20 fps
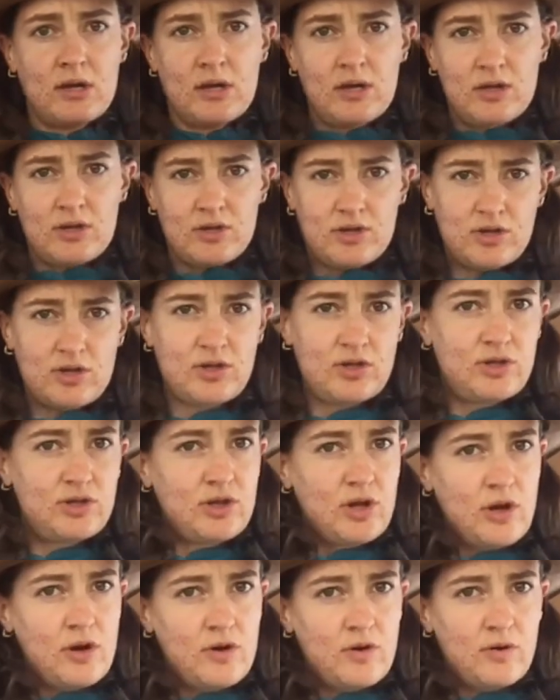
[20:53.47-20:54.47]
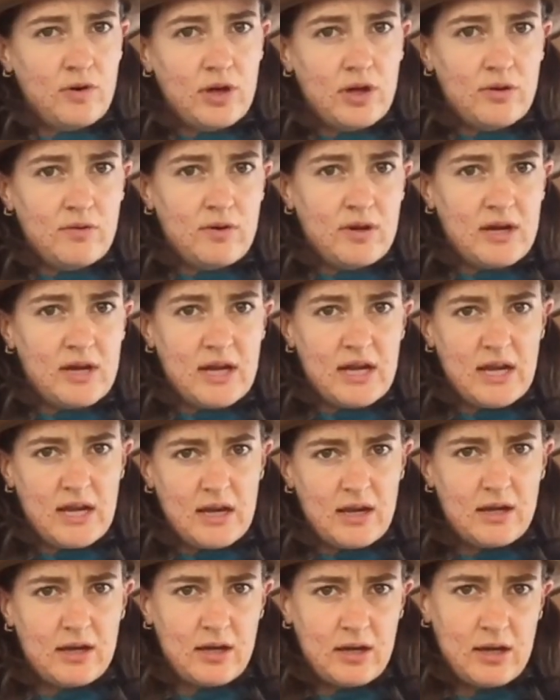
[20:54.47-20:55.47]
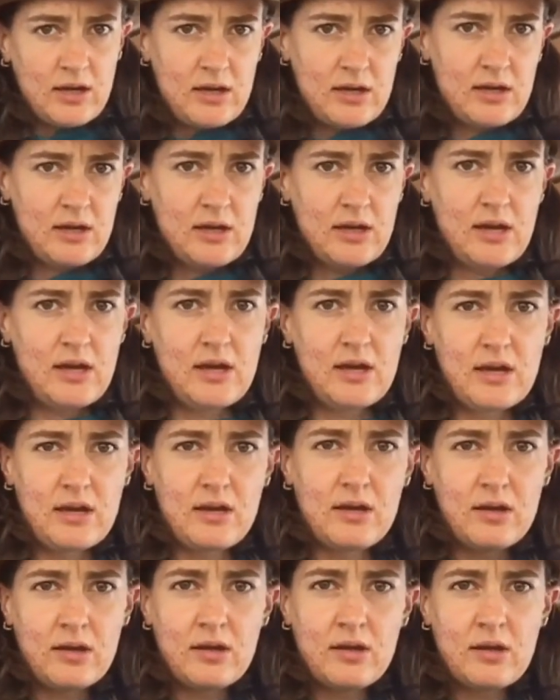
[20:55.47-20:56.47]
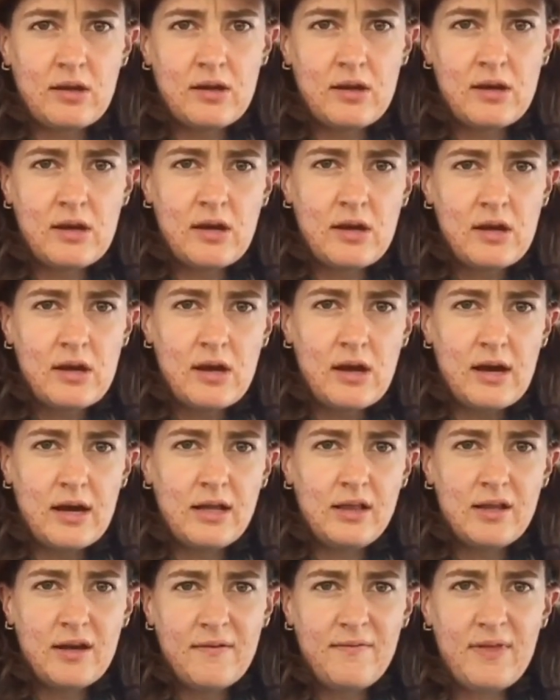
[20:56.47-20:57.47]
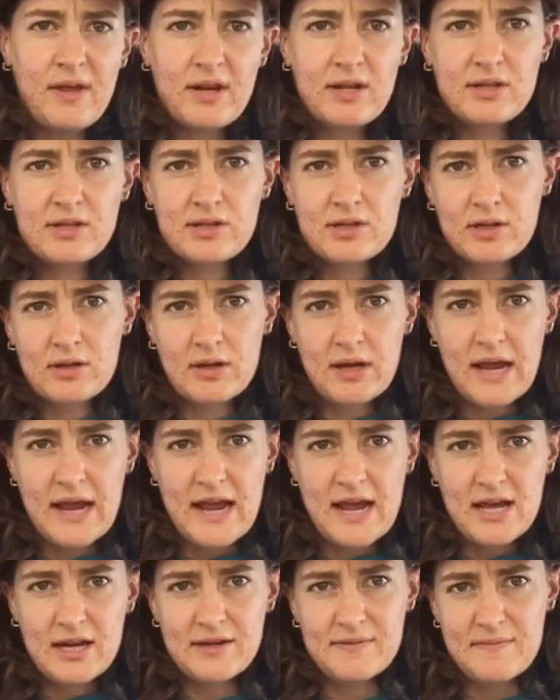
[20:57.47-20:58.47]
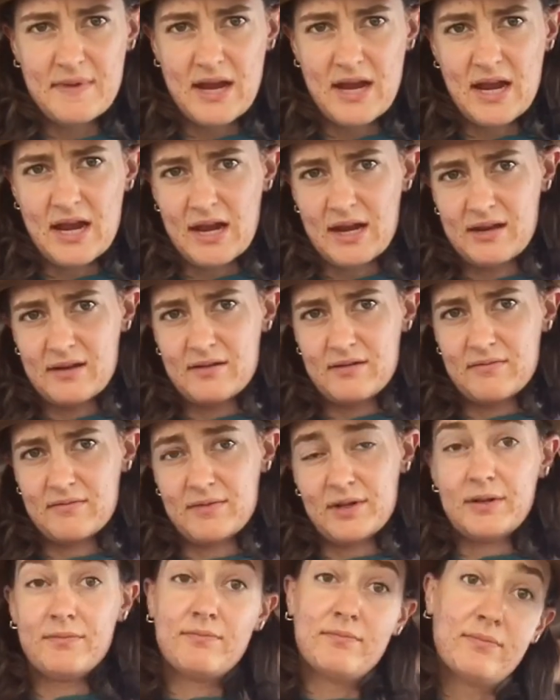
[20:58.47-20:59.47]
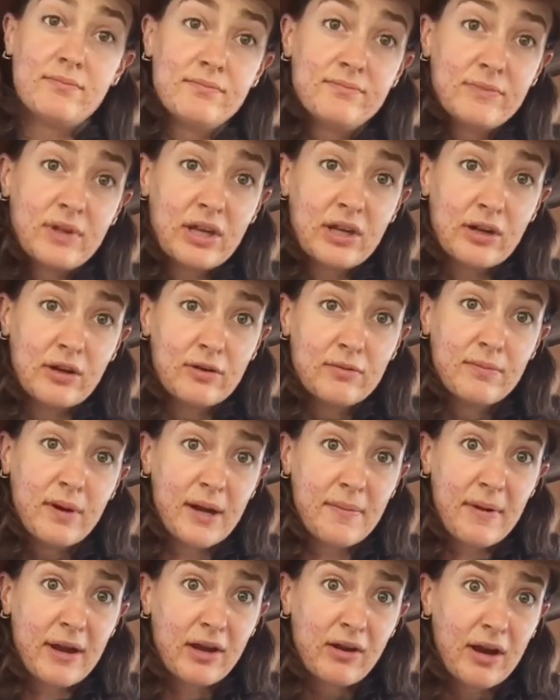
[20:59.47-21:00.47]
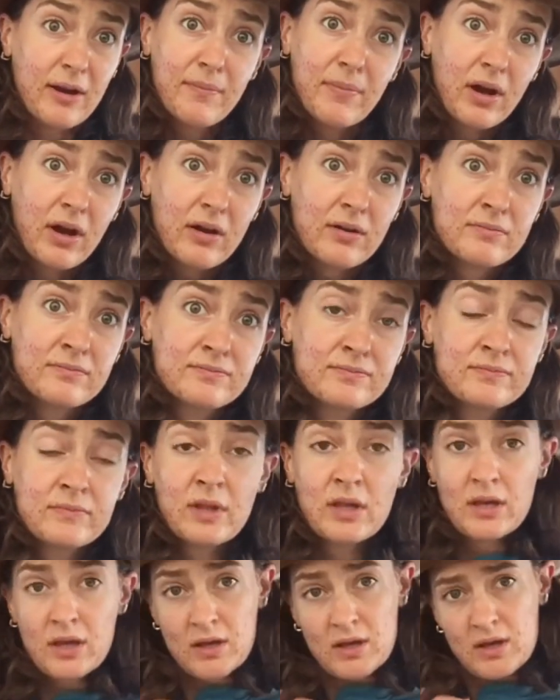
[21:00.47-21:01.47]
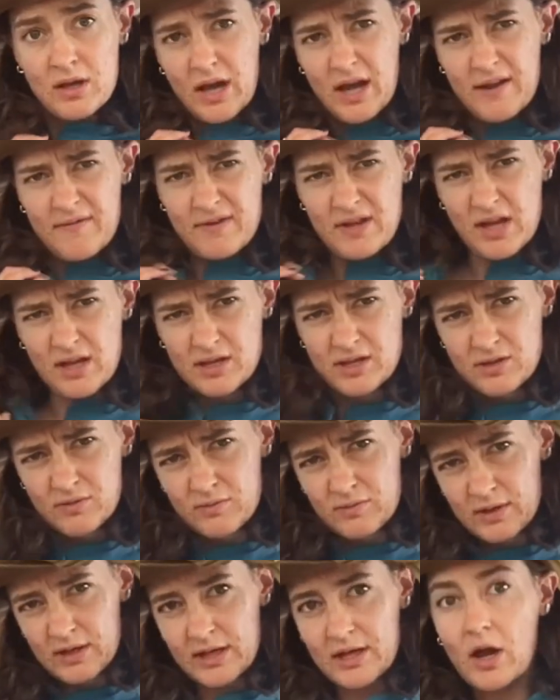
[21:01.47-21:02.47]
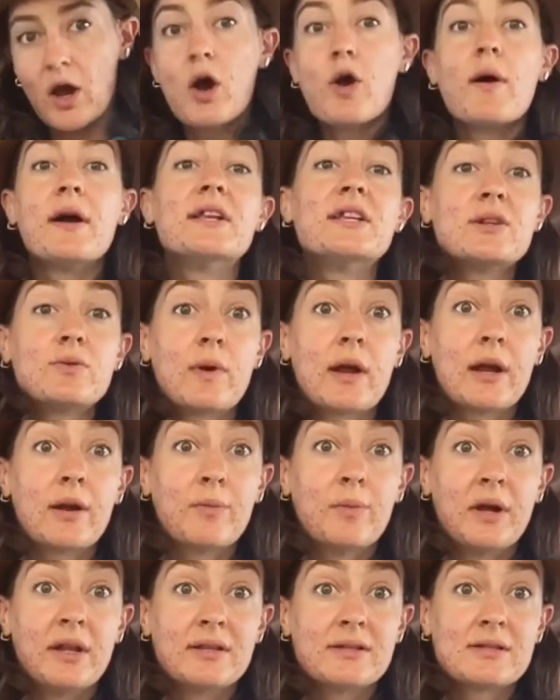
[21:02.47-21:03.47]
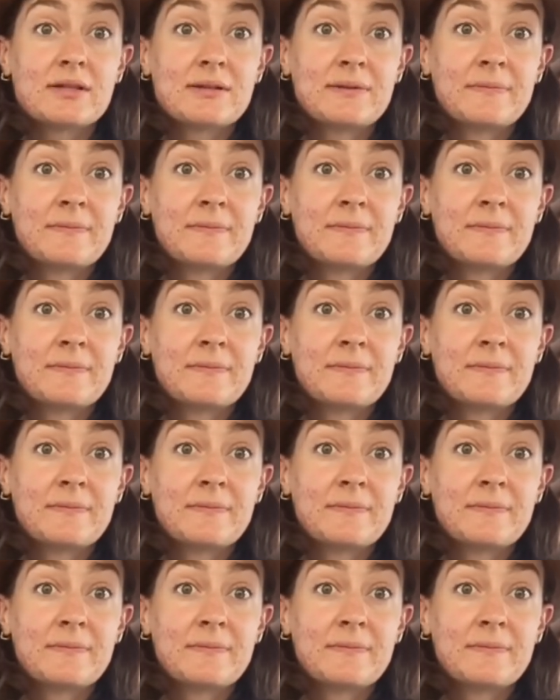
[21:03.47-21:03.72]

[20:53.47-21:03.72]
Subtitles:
just so unique. And I love that it's handmade, you know, by my grandpa. I've yet to really... Oh, I did wear it once